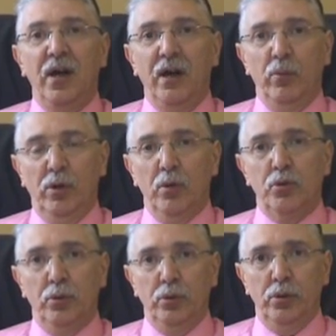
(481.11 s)
and we
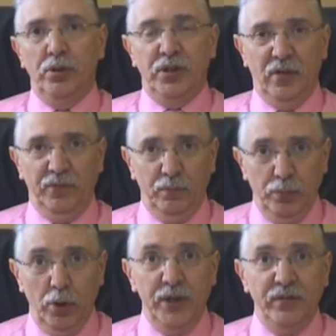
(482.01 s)
also use
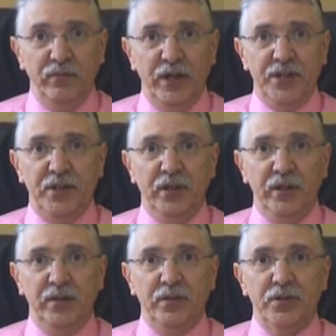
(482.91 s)
self-employed
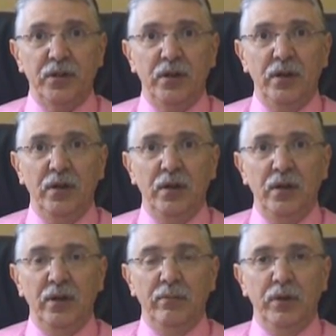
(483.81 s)
investigators,
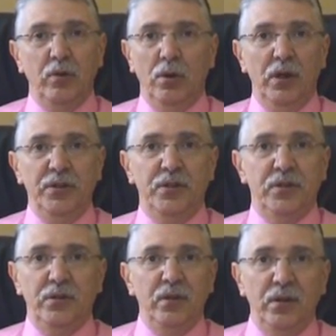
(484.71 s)

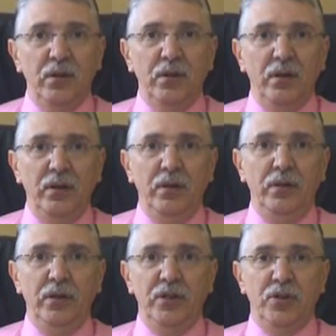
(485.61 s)
because
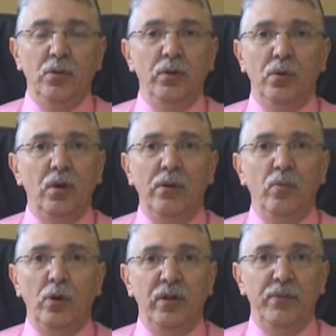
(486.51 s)
you just don't know
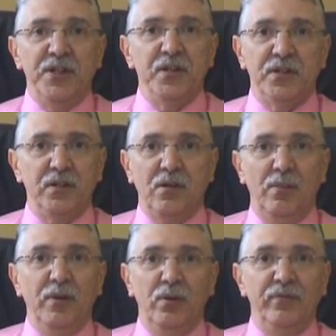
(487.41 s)
where the business is
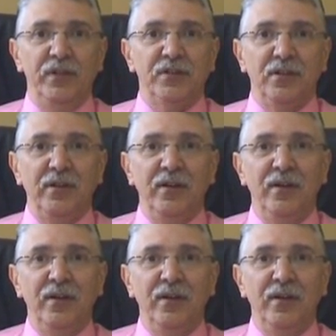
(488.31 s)
coming, obviously.